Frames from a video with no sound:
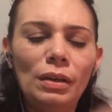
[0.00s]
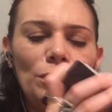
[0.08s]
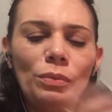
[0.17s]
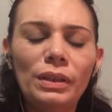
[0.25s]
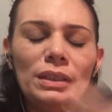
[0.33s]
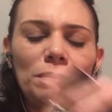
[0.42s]

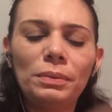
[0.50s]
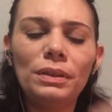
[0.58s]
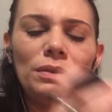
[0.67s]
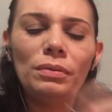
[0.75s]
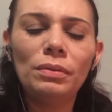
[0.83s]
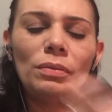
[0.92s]

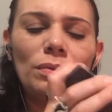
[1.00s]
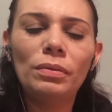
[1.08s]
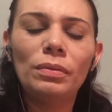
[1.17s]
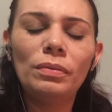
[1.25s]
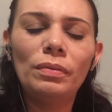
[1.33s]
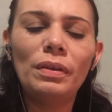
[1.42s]
whisper
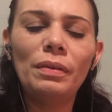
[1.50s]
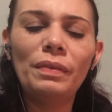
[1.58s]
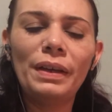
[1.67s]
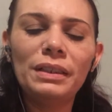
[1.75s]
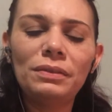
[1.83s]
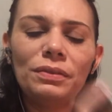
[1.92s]

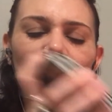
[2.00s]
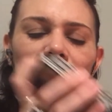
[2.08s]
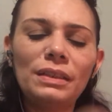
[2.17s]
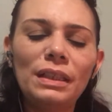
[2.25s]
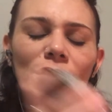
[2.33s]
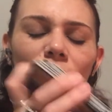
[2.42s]
advice for the
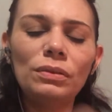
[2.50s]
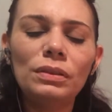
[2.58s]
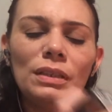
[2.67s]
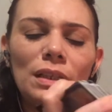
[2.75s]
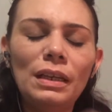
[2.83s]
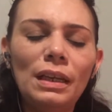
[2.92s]

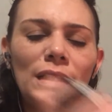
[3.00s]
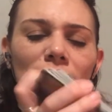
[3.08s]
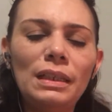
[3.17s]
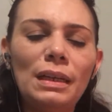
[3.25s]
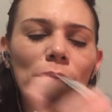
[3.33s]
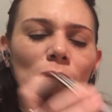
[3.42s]
singles, and
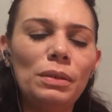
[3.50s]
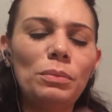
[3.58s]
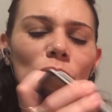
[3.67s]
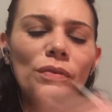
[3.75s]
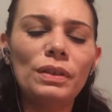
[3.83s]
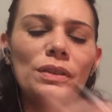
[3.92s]
then I'm gonna
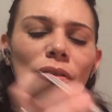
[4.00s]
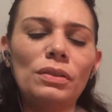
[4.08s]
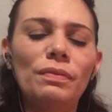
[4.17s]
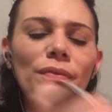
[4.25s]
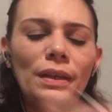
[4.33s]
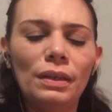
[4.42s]
move on to the
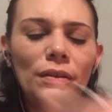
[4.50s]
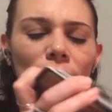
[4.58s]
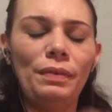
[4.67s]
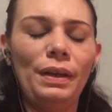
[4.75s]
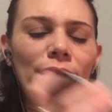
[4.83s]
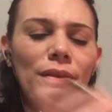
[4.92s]
final
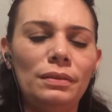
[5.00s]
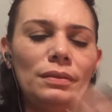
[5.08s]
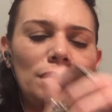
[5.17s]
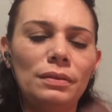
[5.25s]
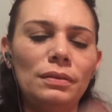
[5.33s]
advice.